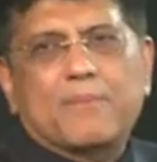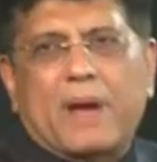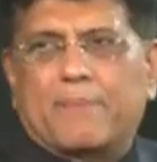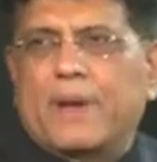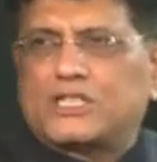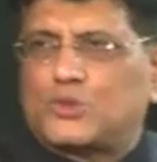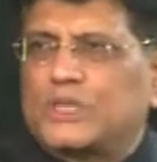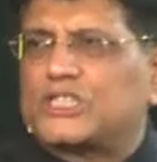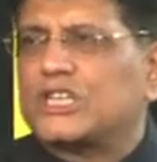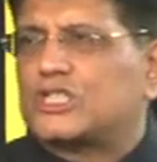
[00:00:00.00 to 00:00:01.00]
My best
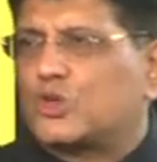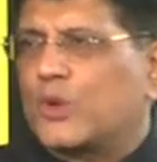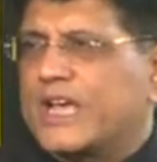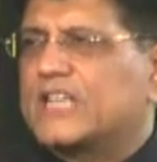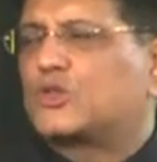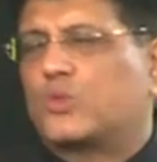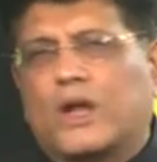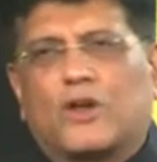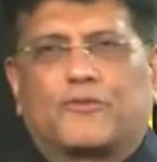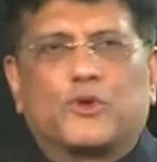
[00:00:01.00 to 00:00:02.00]
wishes to each
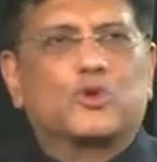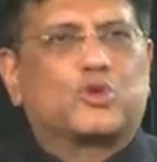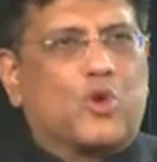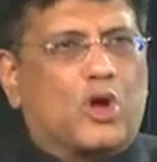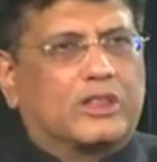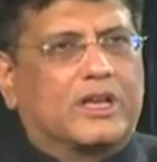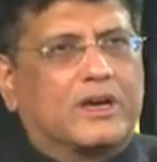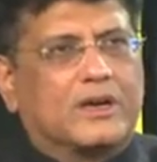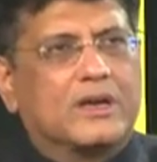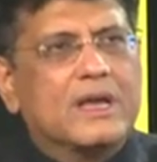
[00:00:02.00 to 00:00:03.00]
one of you, to all
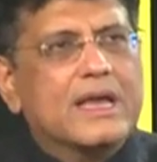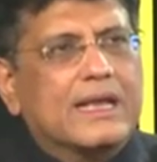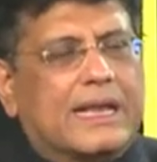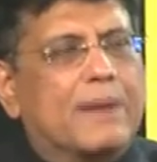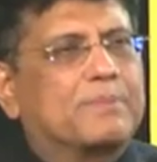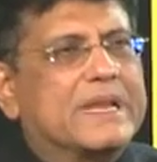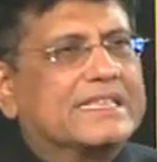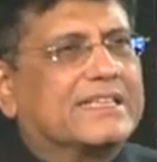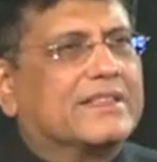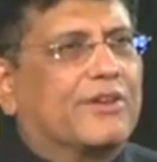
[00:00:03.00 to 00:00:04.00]
the
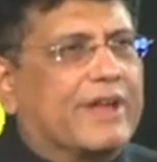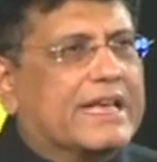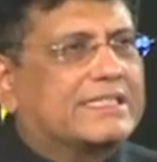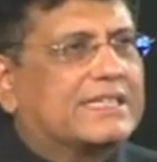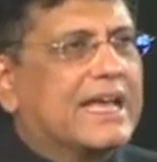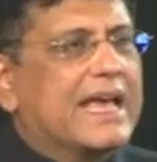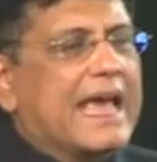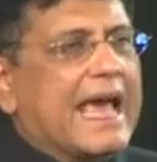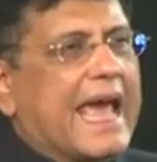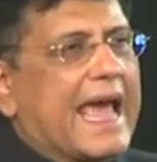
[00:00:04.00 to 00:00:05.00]
companies in the race,
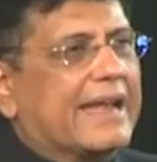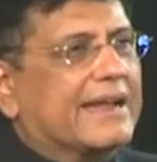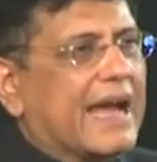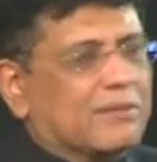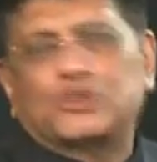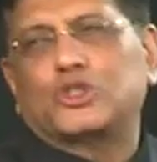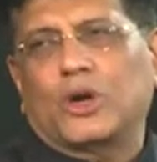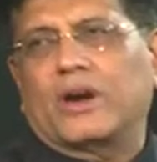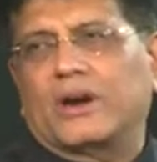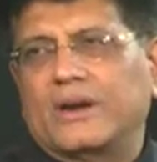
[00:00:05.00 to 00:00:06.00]
and I'm
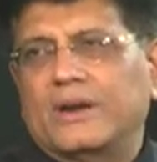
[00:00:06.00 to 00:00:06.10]
sure